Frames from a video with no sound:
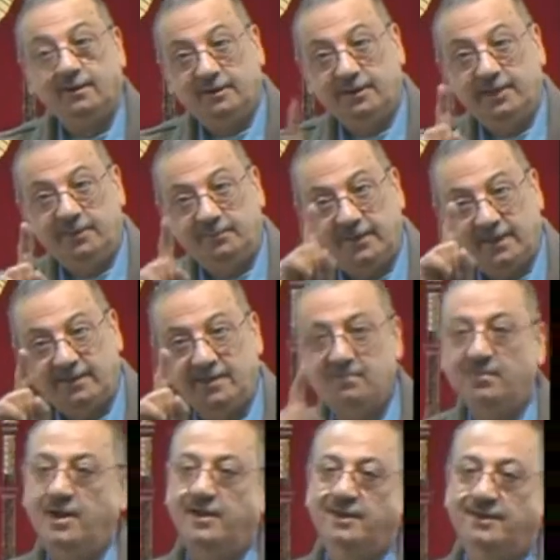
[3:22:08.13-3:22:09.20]
Keep that in
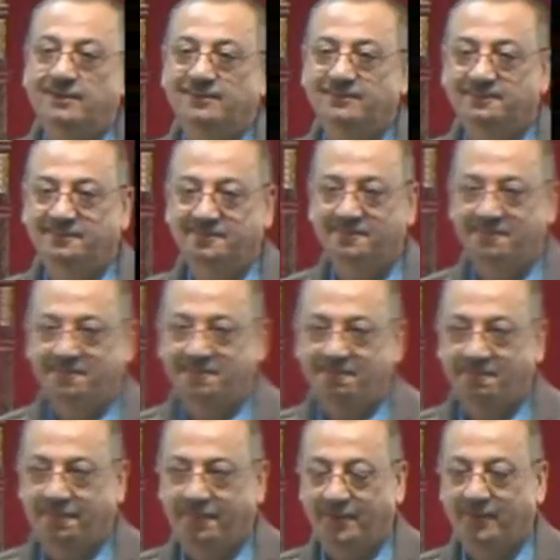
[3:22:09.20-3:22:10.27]
mind.
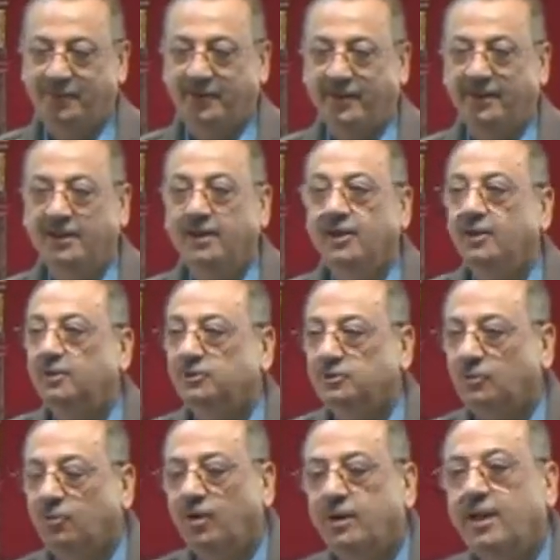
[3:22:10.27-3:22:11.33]
Okay, so
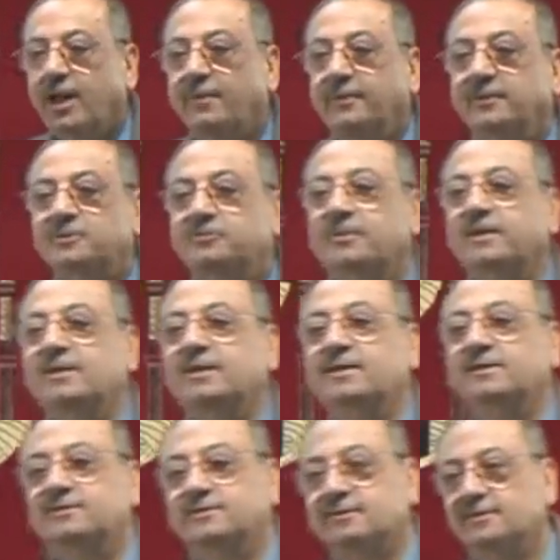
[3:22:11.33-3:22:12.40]
what happens,
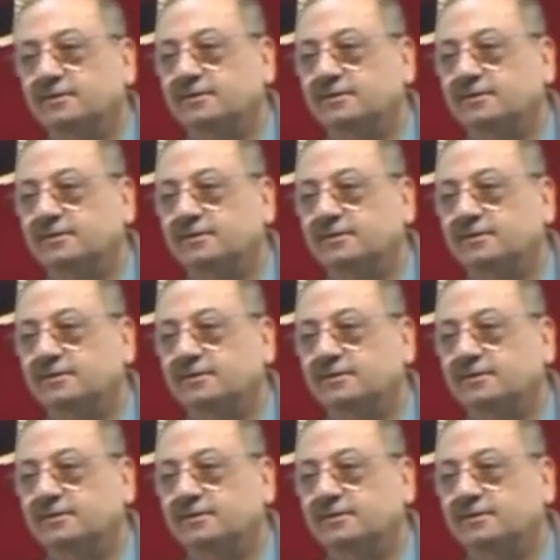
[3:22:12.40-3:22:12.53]
brothers?